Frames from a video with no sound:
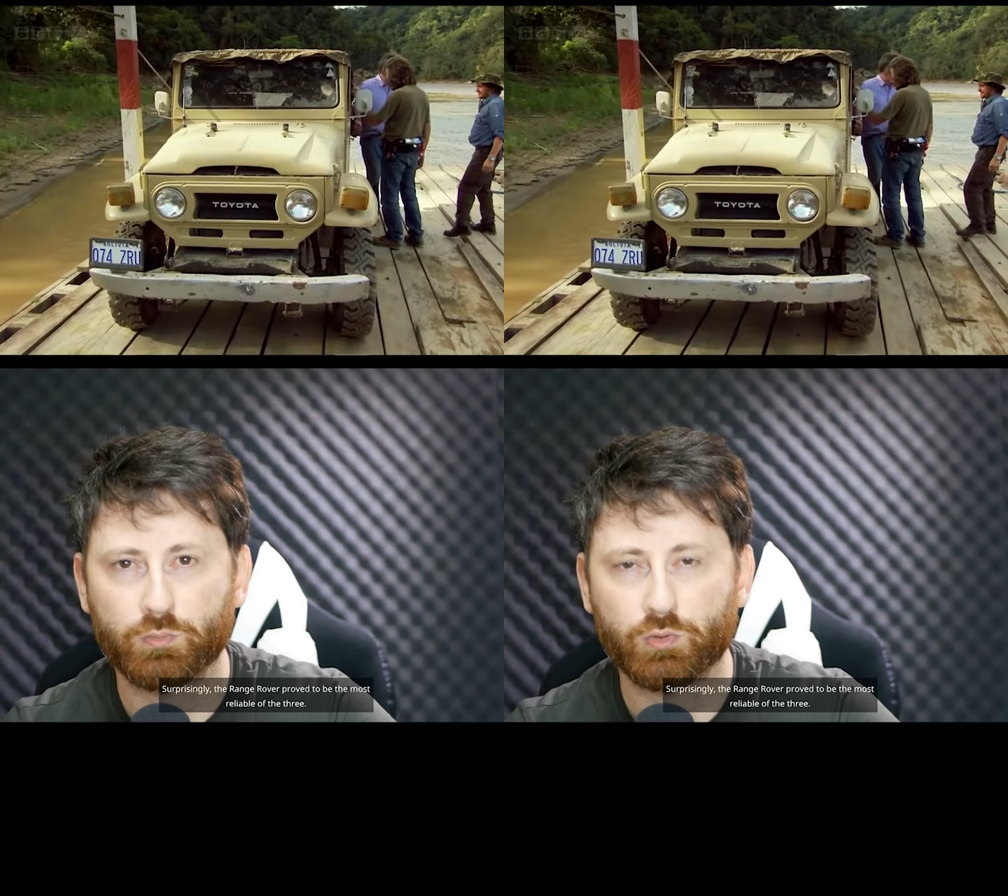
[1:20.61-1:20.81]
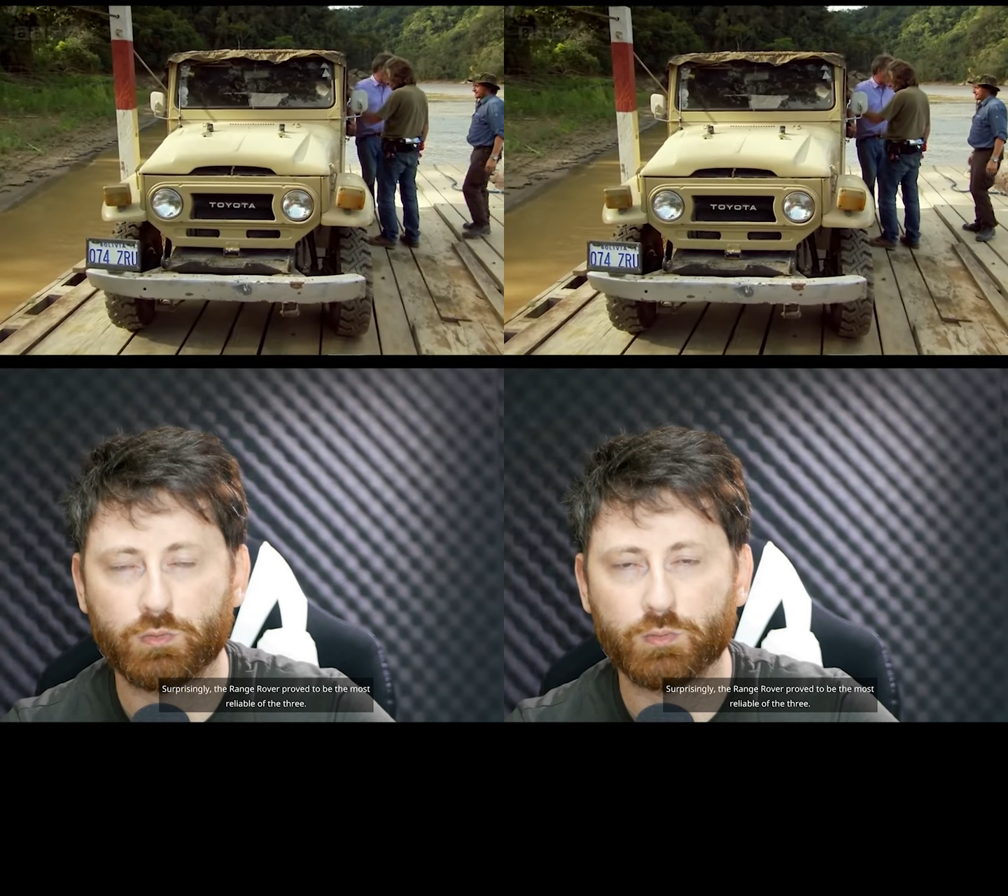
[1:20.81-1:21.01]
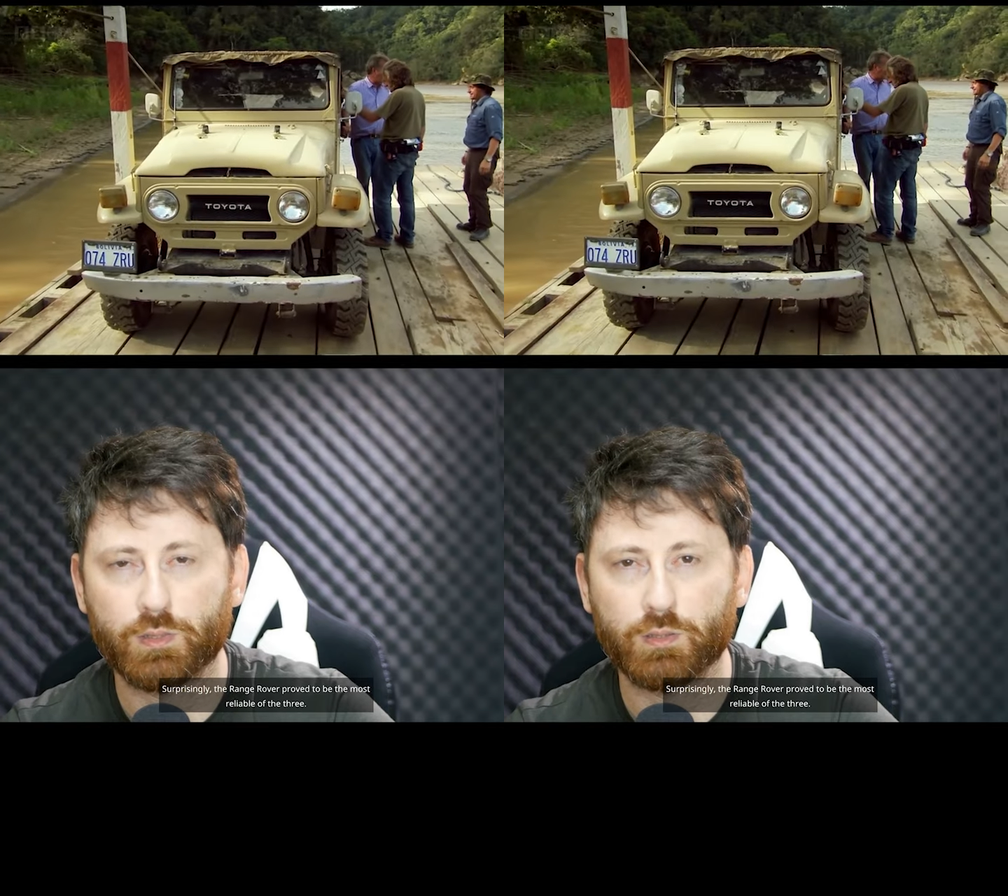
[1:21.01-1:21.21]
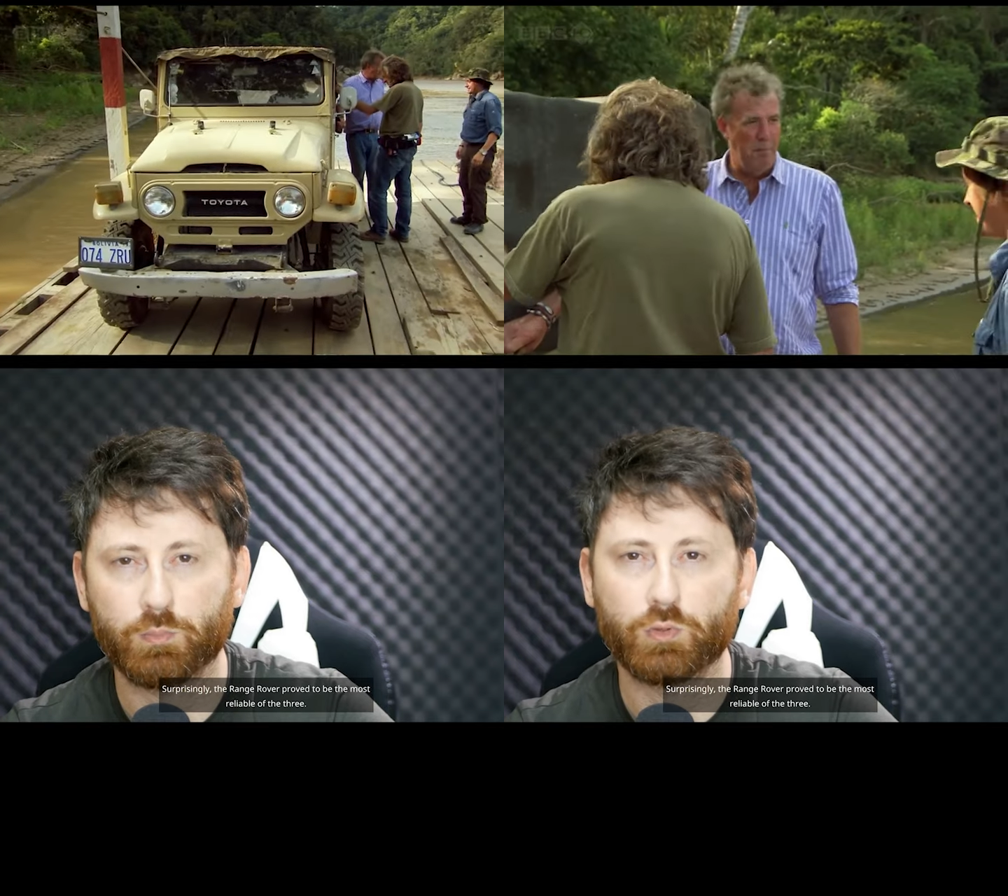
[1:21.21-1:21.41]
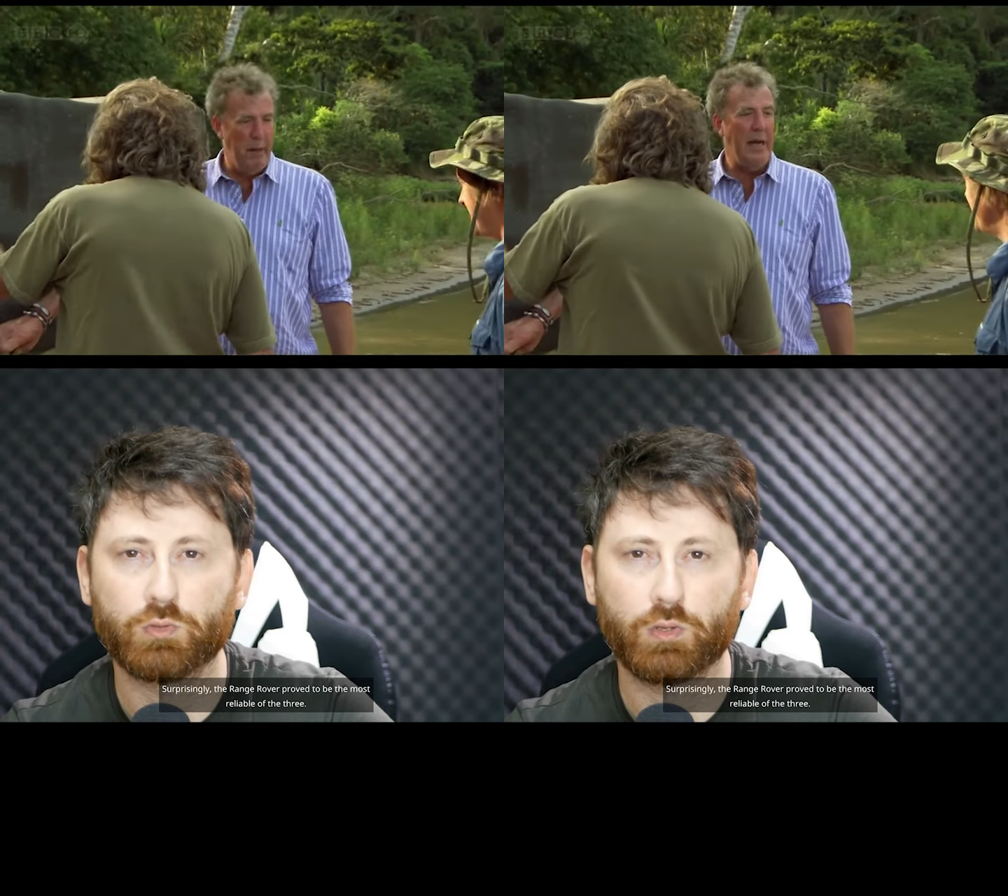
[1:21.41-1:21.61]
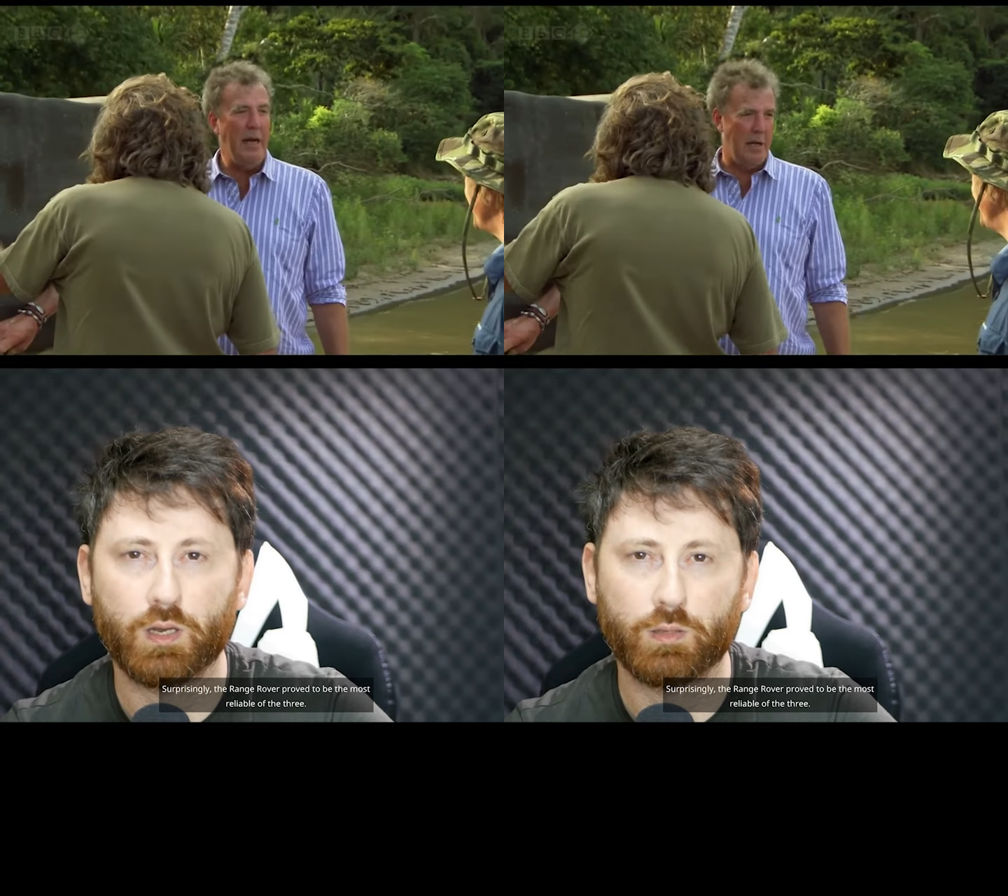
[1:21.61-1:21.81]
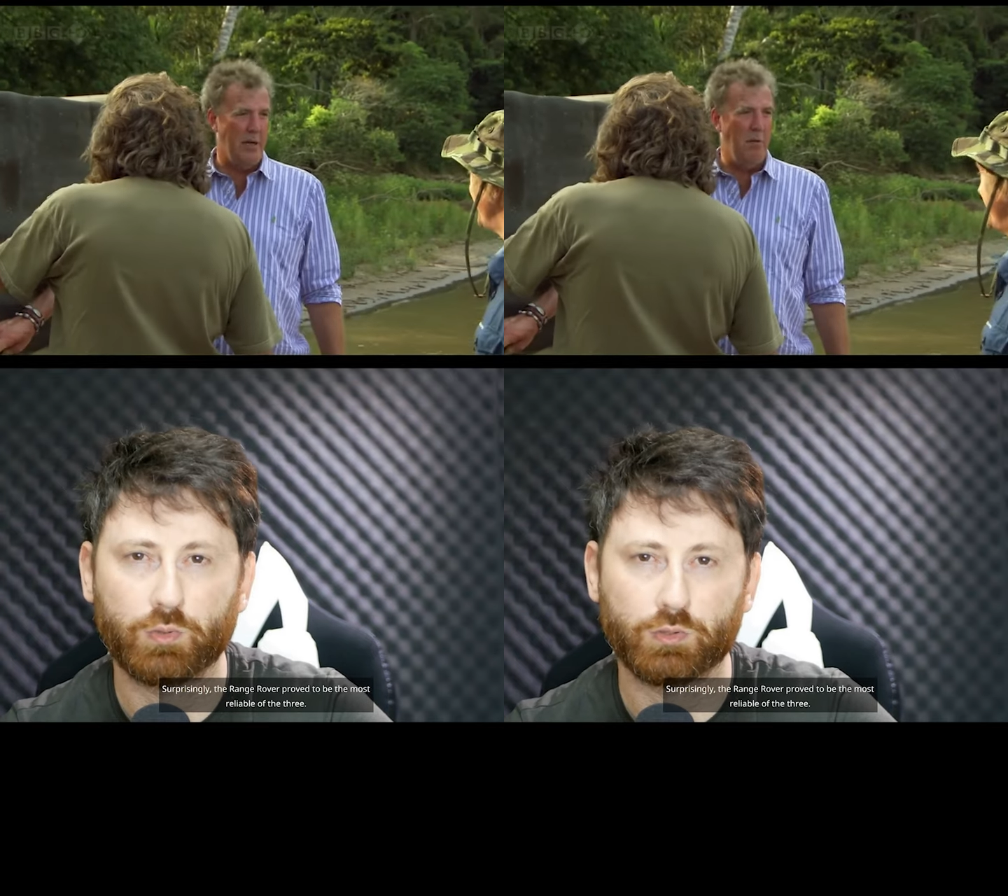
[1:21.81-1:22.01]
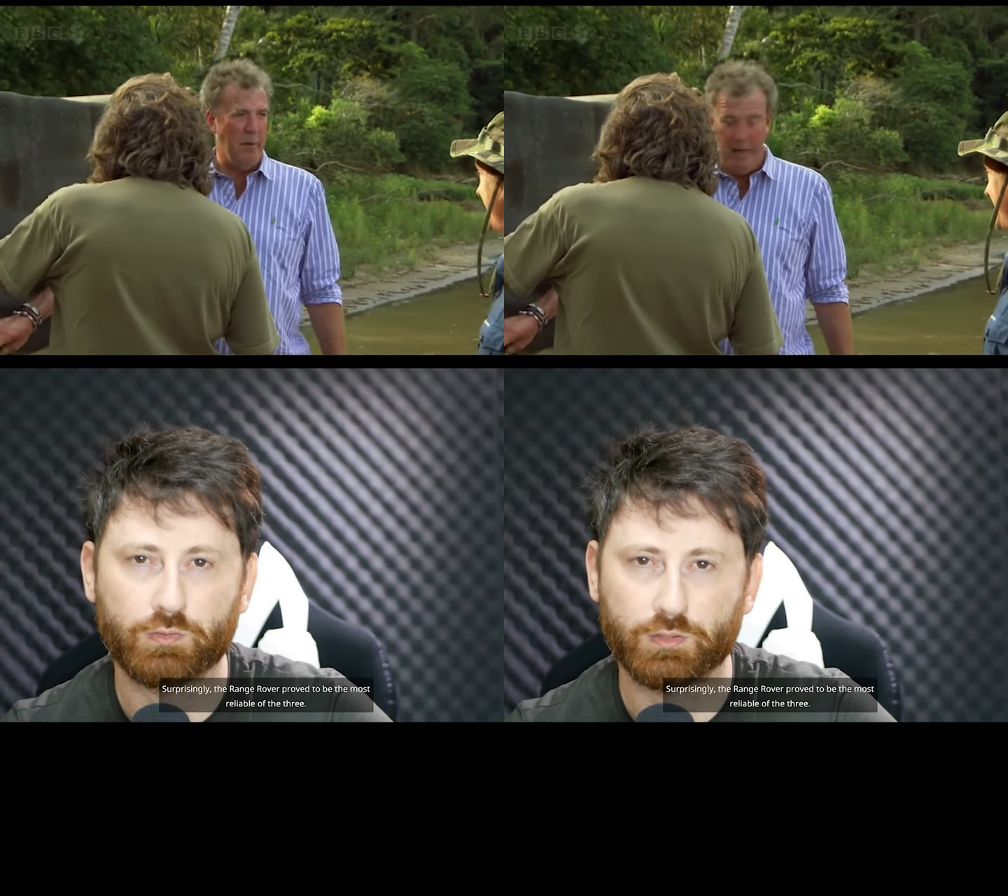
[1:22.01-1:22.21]
proved to be the most
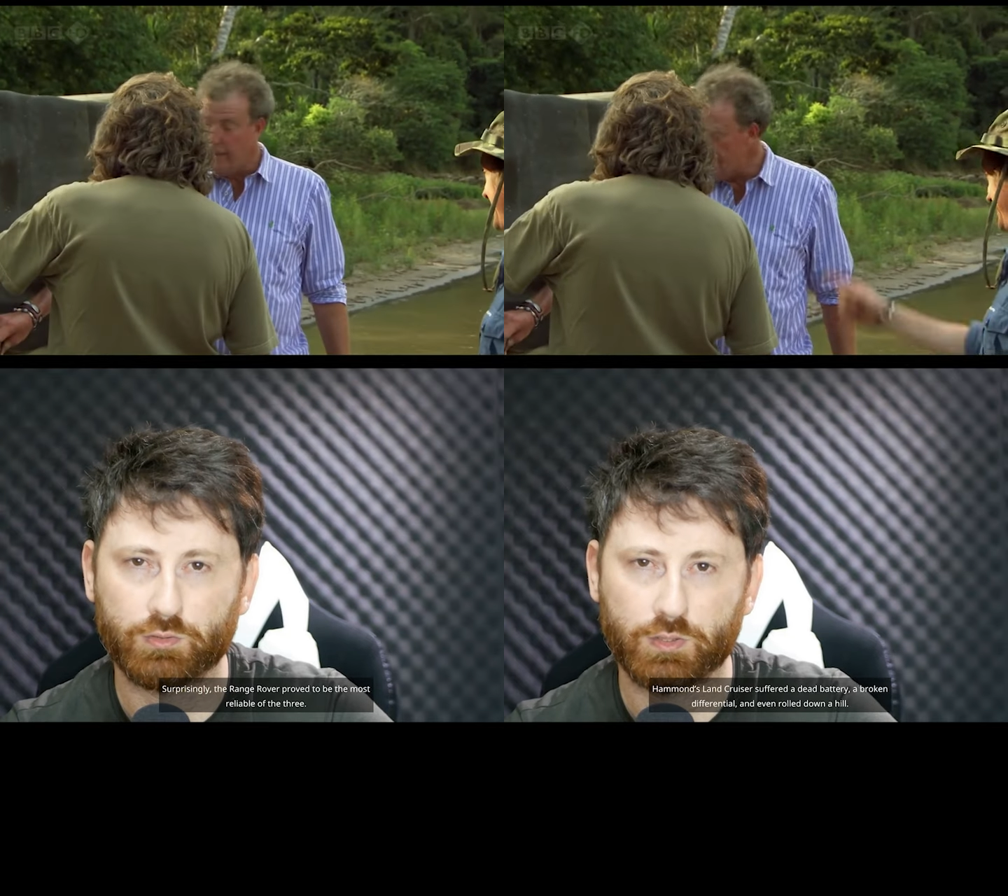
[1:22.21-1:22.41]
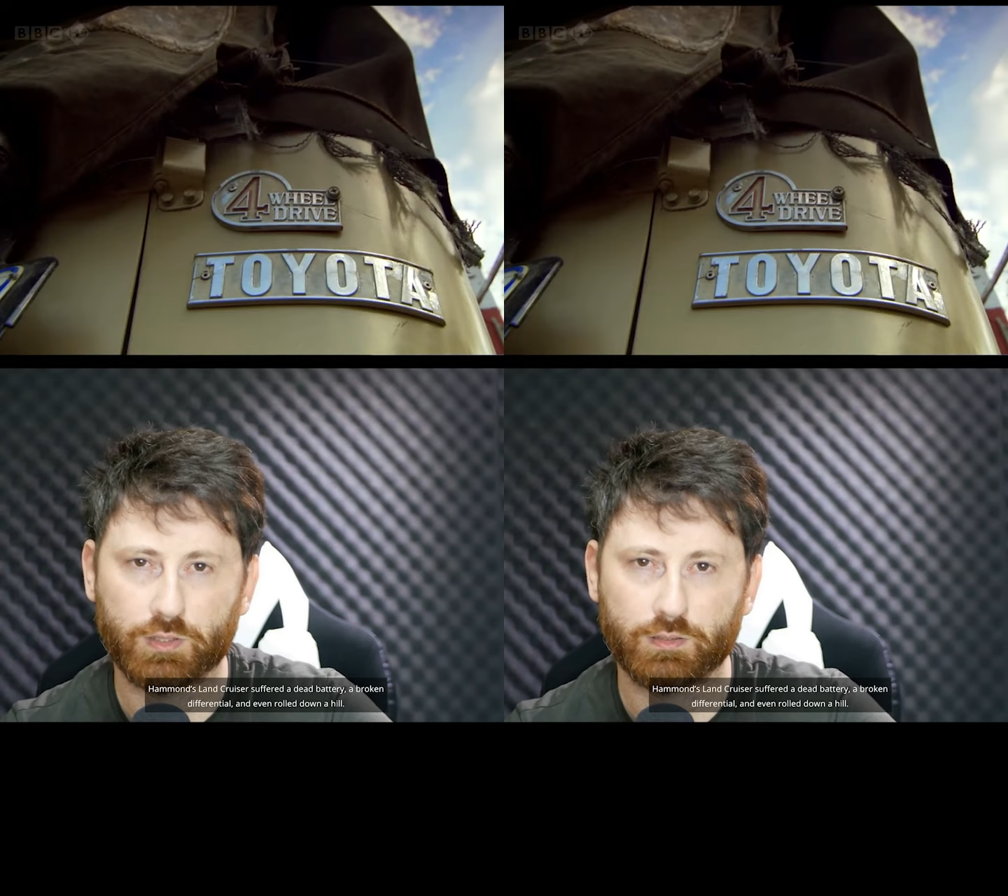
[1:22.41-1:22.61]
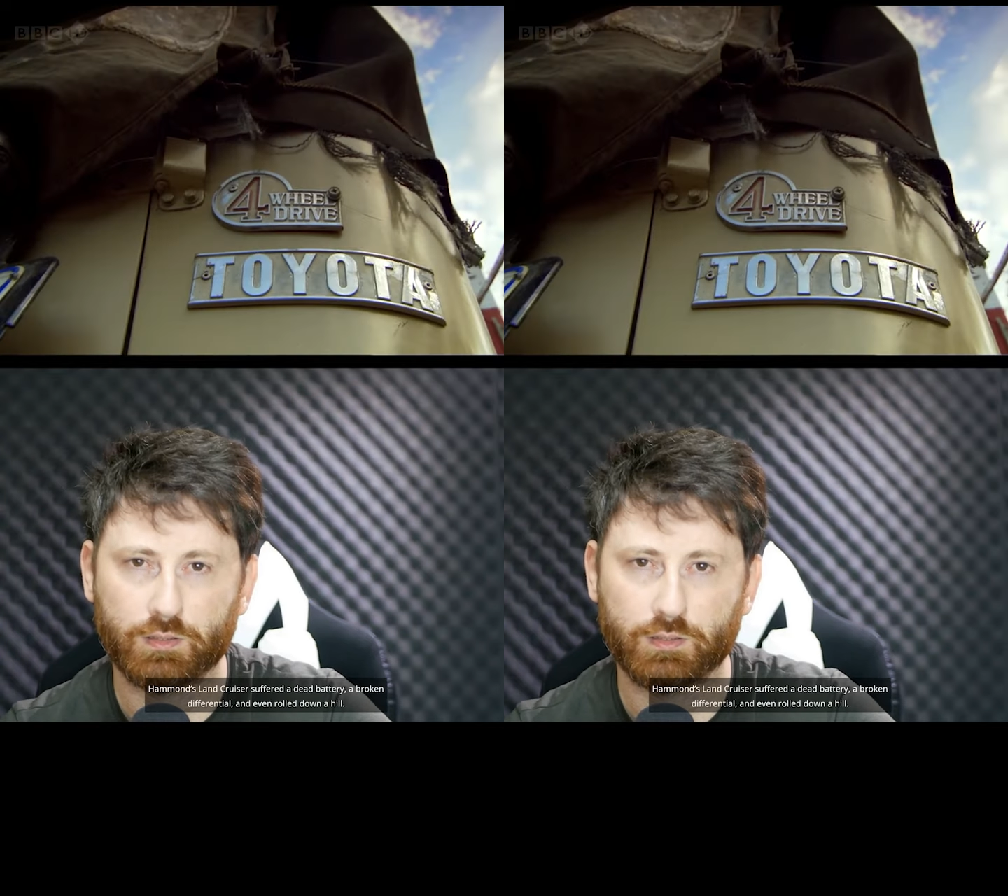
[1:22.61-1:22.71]
reliable of the three.